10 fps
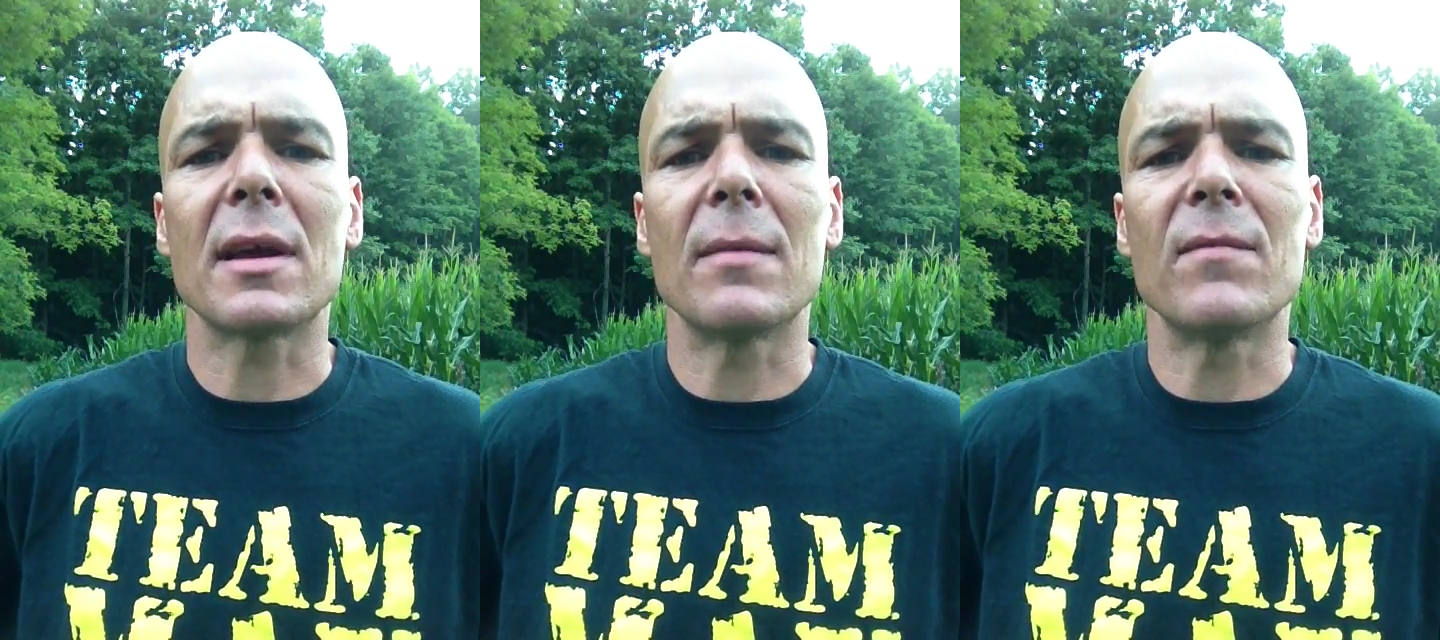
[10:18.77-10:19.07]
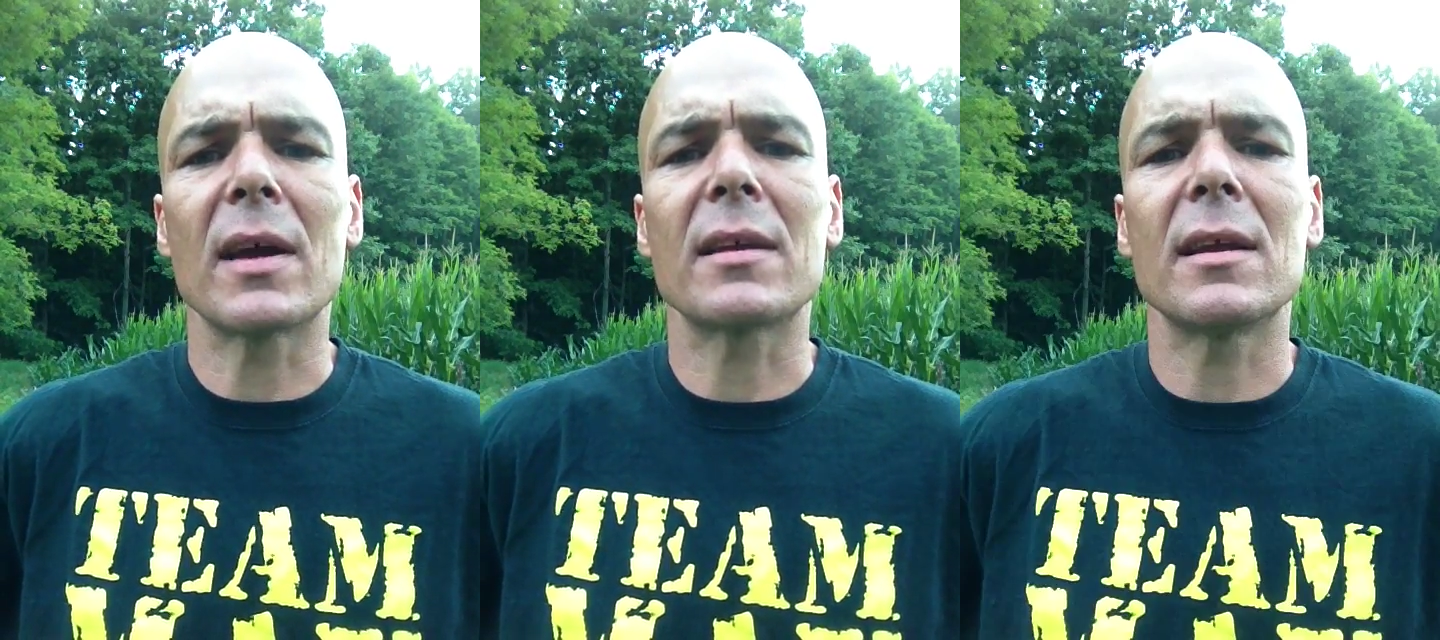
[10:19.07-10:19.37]

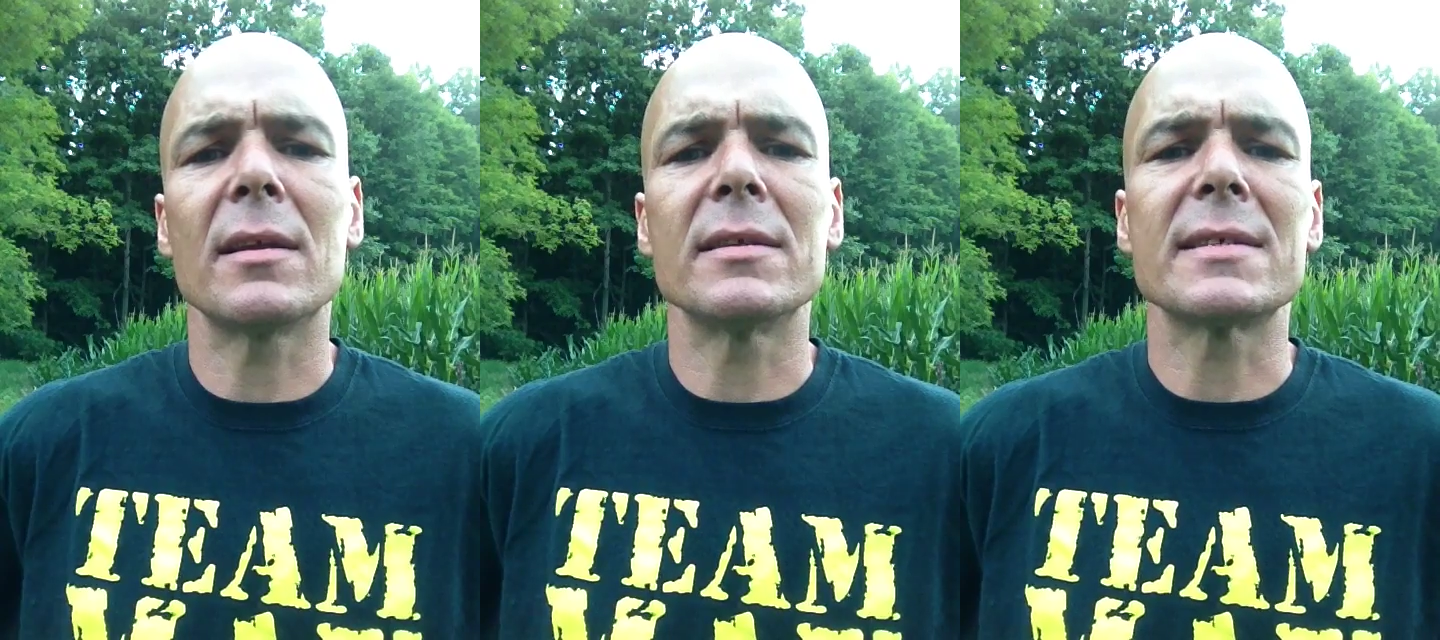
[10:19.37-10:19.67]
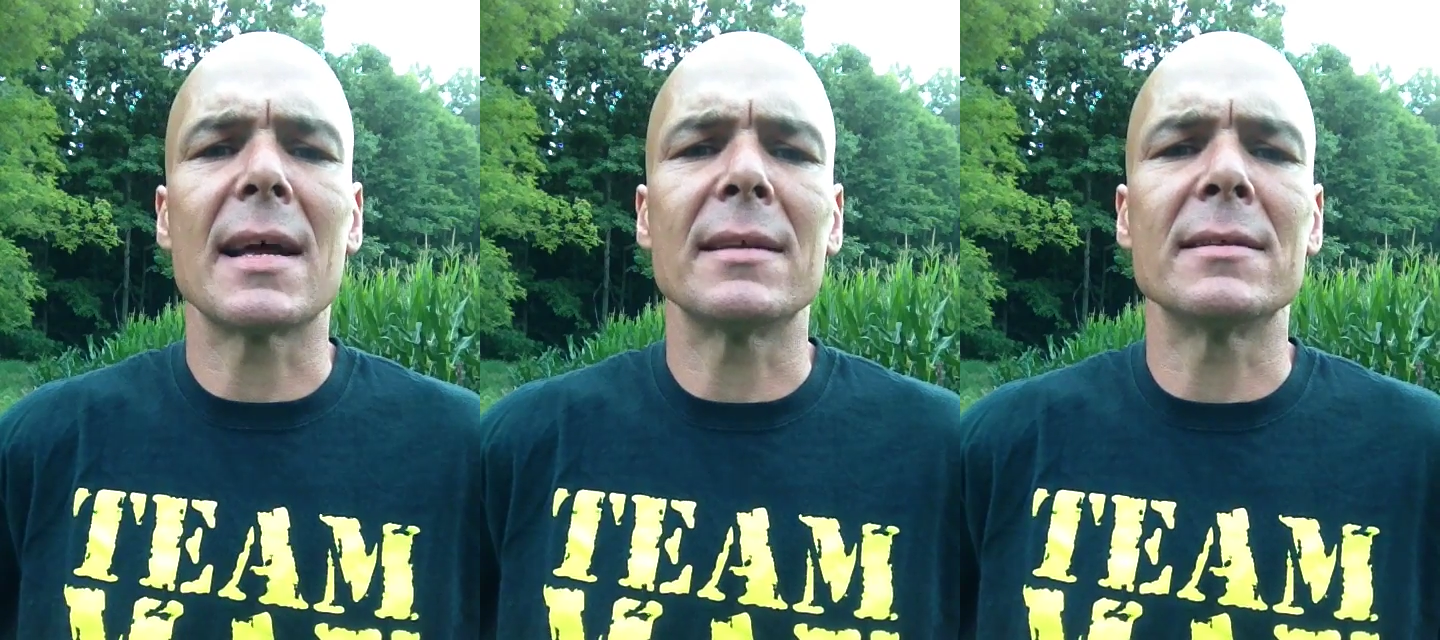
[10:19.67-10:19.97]
convicted and
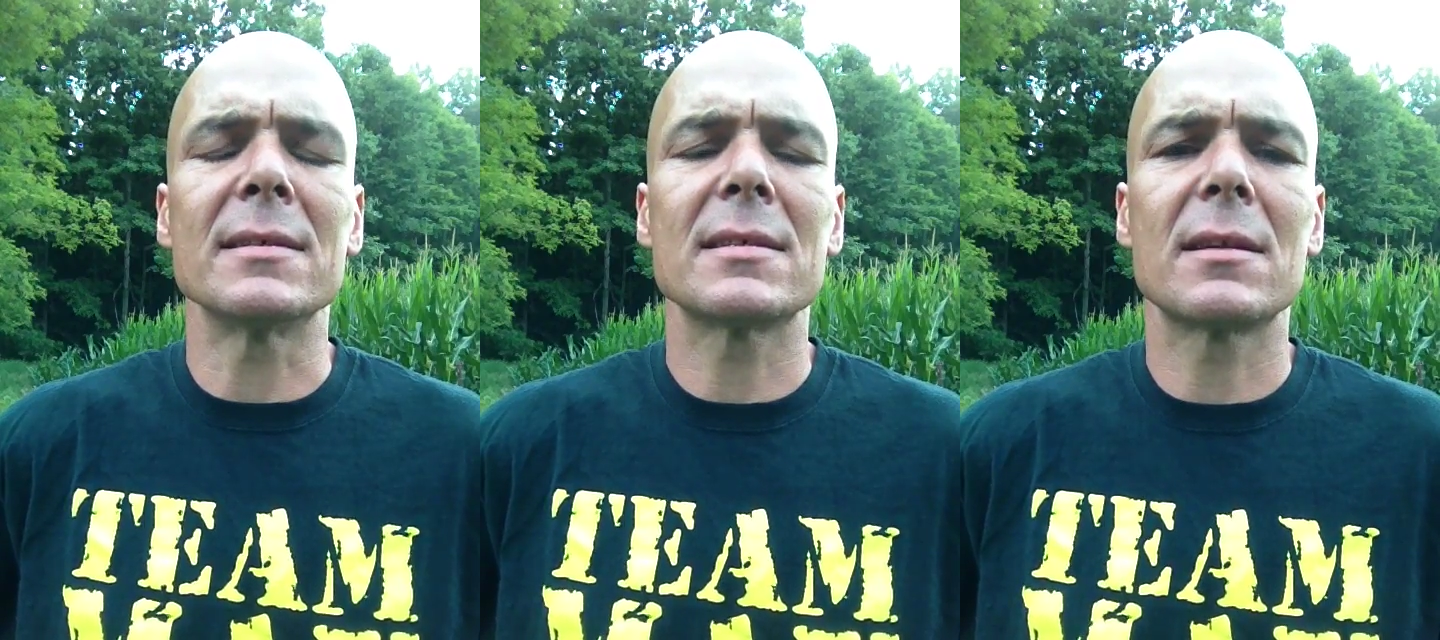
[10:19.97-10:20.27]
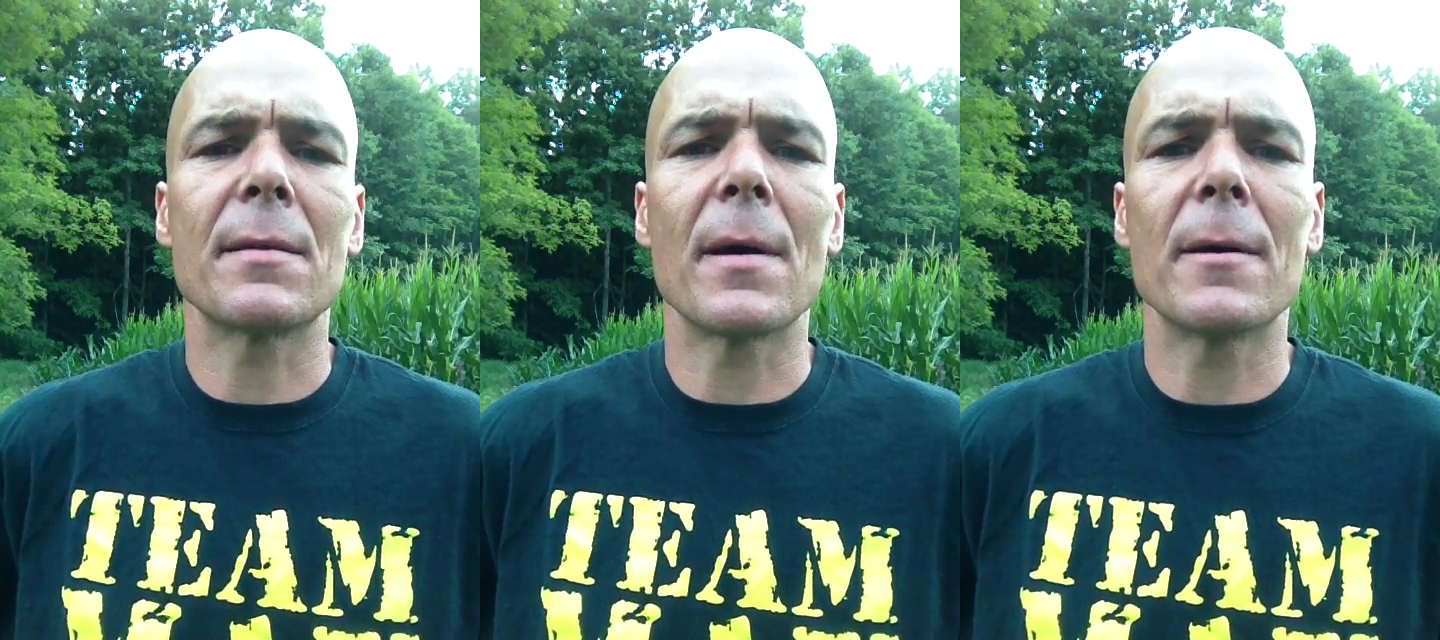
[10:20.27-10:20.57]
sentenced
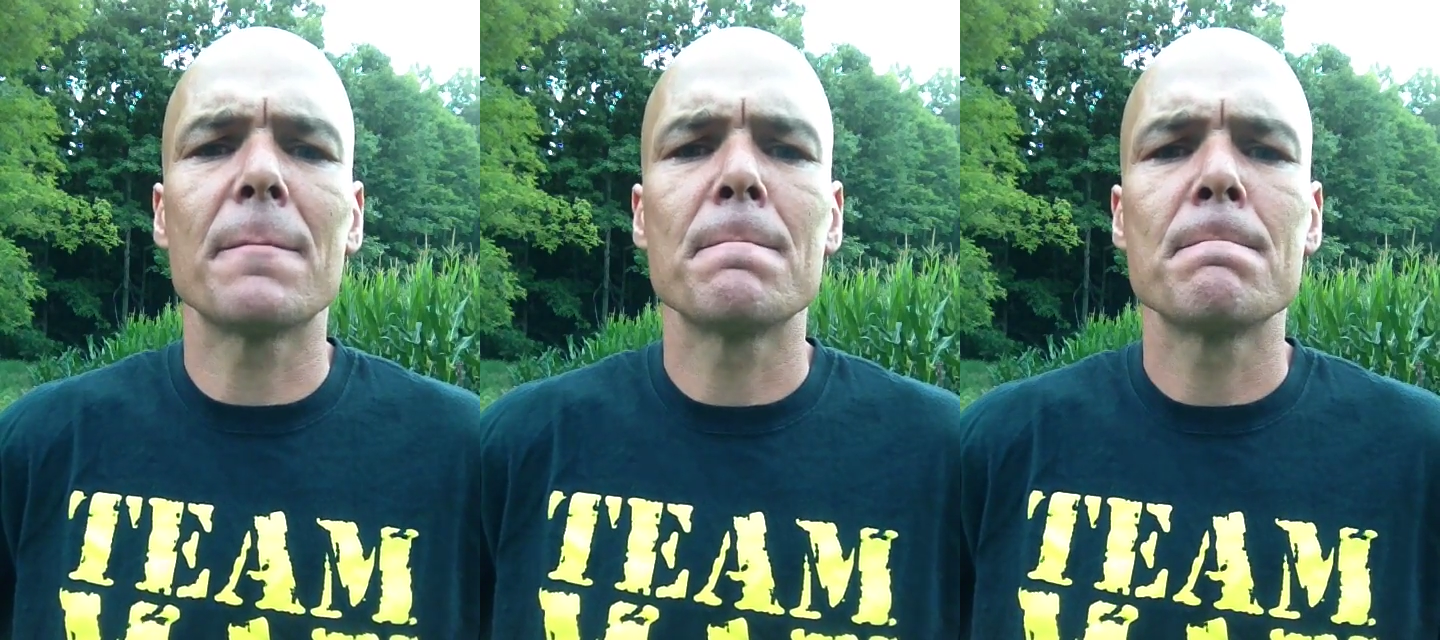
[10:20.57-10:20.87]
to the